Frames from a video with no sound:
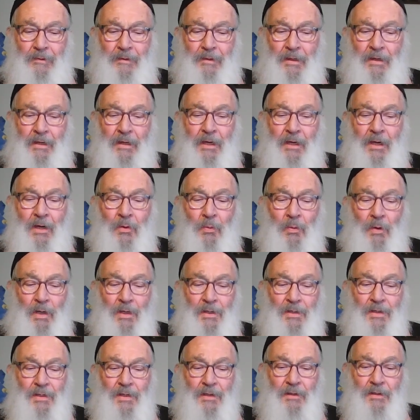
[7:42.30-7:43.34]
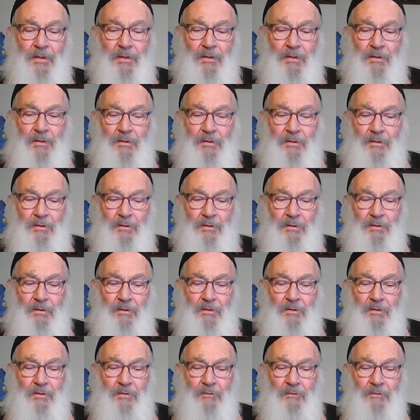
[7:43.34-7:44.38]
and are waiting
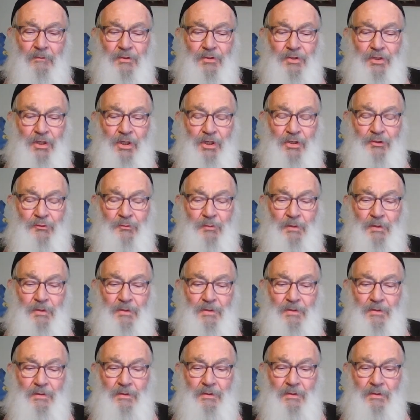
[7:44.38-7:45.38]
for judgment.